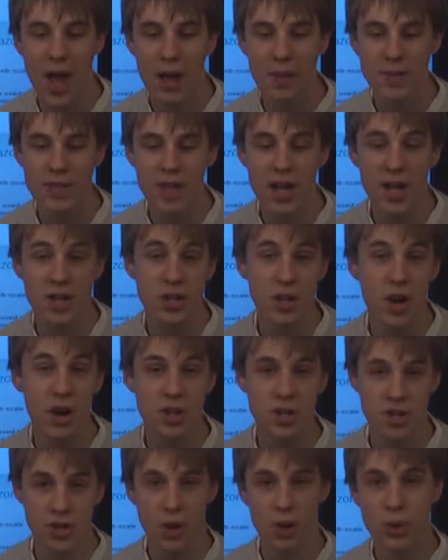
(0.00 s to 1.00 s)
Amazon
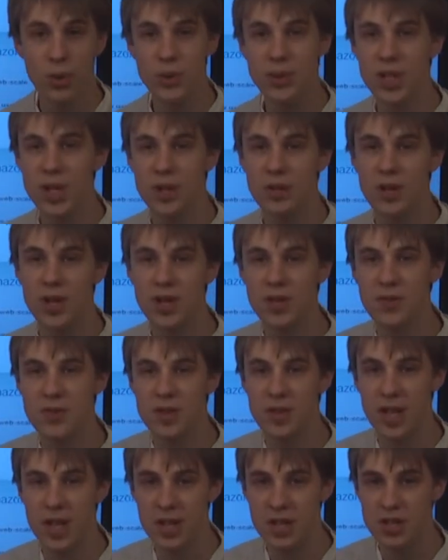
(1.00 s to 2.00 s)
charges wholesale rates
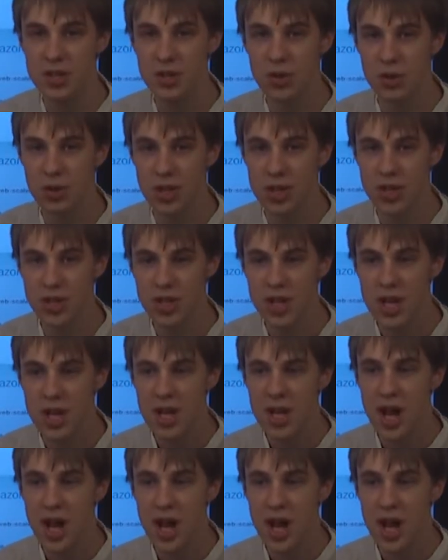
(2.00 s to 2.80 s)
for data storage.